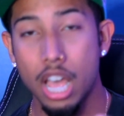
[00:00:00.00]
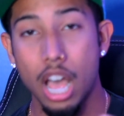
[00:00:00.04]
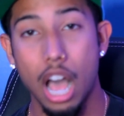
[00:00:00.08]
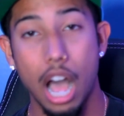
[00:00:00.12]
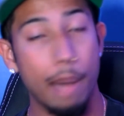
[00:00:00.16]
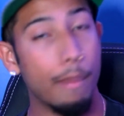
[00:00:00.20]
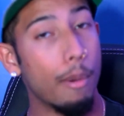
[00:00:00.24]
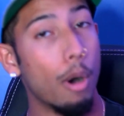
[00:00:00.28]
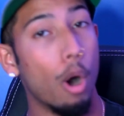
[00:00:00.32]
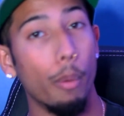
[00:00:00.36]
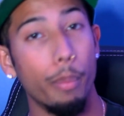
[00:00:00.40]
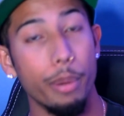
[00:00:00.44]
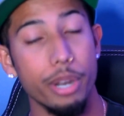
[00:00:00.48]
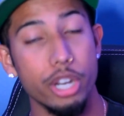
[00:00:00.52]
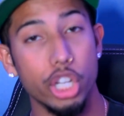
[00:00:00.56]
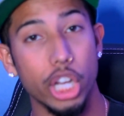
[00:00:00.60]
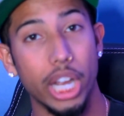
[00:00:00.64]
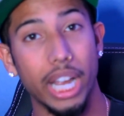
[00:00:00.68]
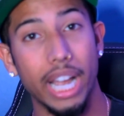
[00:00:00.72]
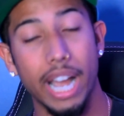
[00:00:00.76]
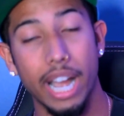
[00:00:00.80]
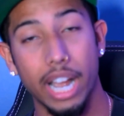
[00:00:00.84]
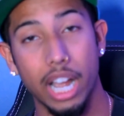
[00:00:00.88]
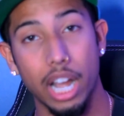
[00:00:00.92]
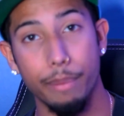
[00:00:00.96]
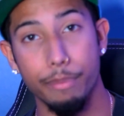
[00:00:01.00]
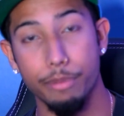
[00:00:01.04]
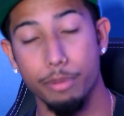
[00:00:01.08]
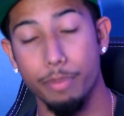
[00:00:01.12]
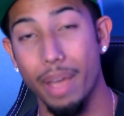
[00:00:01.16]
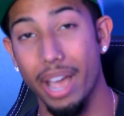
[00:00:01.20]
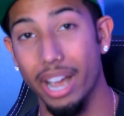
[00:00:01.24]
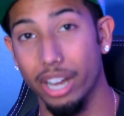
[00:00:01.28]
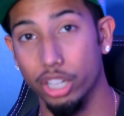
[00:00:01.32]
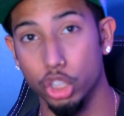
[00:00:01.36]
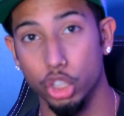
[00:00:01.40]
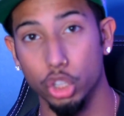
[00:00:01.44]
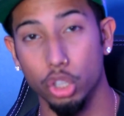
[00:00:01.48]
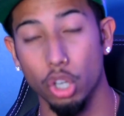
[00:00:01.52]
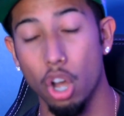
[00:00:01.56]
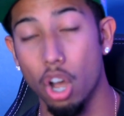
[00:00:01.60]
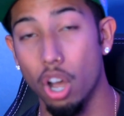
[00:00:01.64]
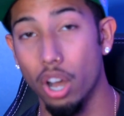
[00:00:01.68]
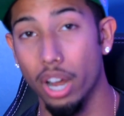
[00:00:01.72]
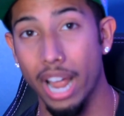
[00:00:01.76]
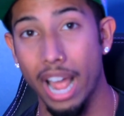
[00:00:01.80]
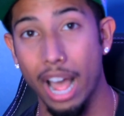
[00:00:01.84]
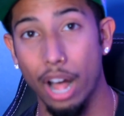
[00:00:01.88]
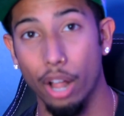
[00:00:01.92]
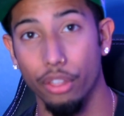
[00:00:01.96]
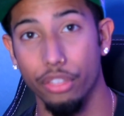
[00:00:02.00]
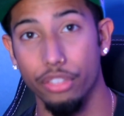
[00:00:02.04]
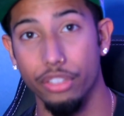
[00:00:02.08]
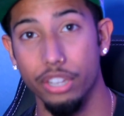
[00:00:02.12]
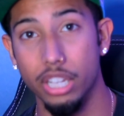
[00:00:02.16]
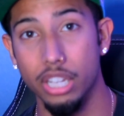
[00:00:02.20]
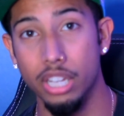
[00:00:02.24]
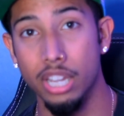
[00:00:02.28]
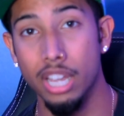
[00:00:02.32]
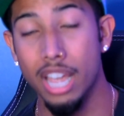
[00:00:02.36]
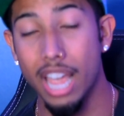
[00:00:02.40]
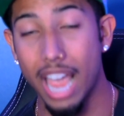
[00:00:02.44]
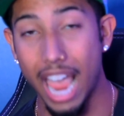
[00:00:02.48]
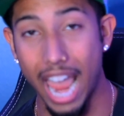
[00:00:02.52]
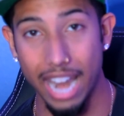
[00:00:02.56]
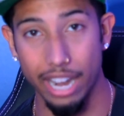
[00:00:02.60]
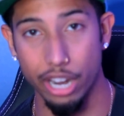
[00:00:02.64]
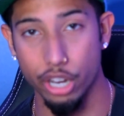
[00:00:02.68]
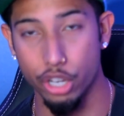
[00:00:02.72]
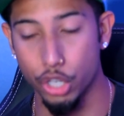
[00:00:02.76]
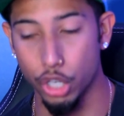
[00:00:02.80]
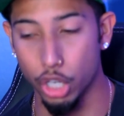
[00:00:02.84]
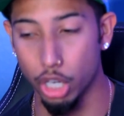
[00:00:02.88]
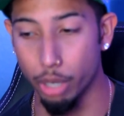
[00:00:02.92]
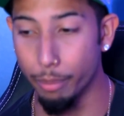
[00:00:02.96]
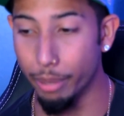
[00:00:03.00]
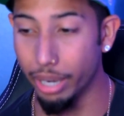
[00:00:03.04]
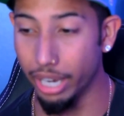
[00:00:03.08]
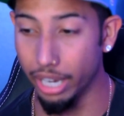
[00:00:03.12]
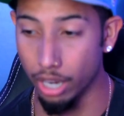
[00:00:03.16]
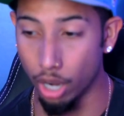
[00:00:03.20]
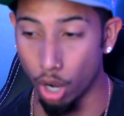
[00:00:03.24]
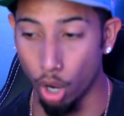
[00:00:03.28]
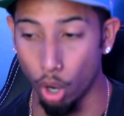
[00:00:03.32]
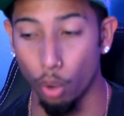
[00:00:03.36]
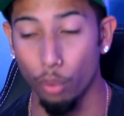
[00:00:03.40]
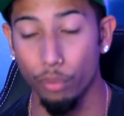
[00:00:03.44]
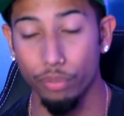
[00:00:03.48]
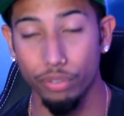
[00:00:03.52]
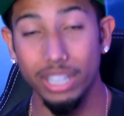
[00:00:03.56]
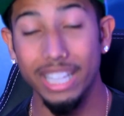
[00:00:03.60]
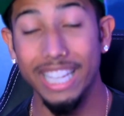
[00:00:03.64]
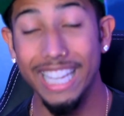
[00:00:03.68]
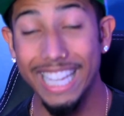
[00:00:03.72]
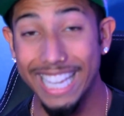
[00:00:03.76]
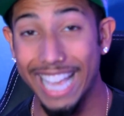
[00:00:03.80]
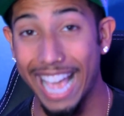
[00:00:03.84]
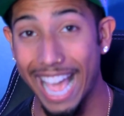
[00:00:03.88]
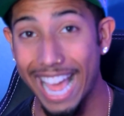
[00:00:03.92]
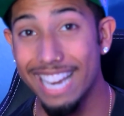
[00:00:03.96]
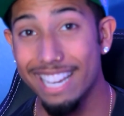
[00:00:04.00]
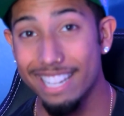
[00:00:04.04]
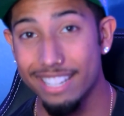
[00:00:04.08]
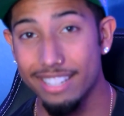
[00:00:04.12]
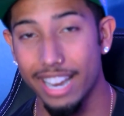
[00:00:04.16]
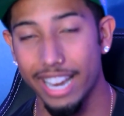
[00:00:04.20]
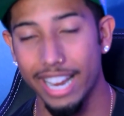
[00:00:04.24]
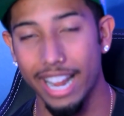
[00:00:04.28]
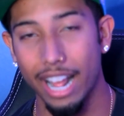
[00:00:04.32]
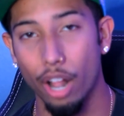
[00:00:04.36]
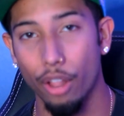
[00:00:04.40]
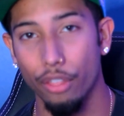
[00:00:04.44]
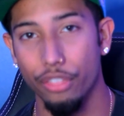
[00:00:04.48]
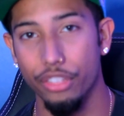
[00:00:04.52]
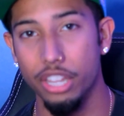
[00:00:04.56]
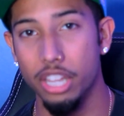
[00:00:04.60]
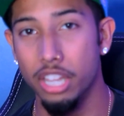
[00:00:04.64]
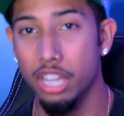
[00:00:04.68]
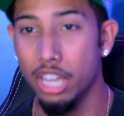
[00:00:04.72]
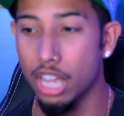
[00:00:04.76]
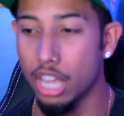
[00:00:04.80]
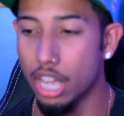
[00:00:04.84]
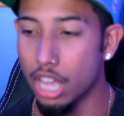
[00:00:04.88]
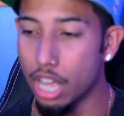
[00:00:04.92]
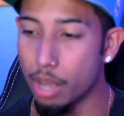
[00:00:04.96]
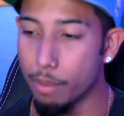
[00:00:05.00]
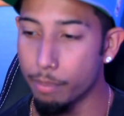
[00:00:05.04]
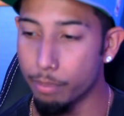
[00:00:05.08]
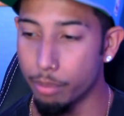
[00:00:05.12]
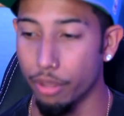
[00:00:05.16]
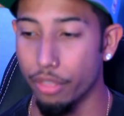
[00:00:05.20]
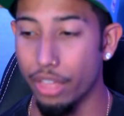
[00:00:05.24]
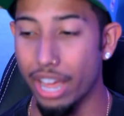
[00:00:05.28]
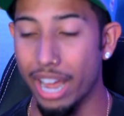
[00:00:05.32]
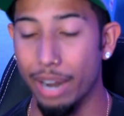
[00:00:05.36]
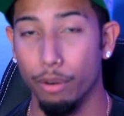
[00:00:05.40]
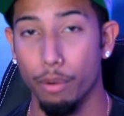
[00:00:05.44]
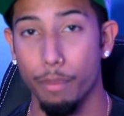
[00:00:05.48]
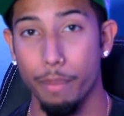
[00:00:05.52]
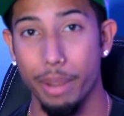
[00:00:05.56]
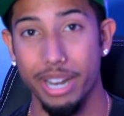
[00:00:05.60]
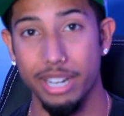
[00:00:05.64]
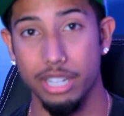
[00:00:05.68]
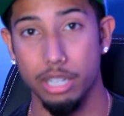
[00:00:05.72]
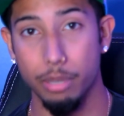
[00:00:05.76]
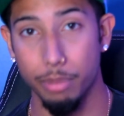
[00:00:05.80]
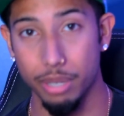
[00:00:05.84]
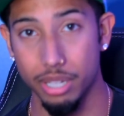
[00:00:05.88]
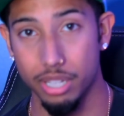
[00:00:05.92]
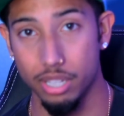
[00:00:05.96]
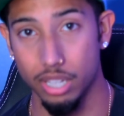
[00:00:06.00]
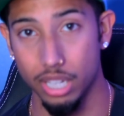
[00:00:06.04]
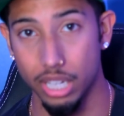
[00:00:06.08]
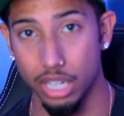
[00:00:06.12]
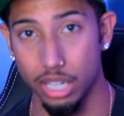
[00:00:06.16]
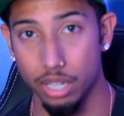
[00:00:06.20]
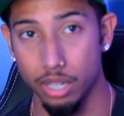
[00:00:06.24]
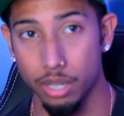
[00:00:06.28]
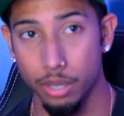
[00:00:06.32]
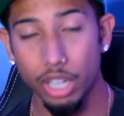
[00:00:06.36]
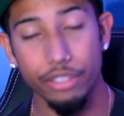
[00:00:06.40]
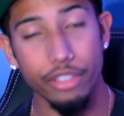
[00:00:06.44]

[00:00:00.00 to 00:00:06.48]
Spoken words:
I'm hoping J.I. comes back strong, healthy, and determined, and hopefully he can stay healthy, but that remains to be seen.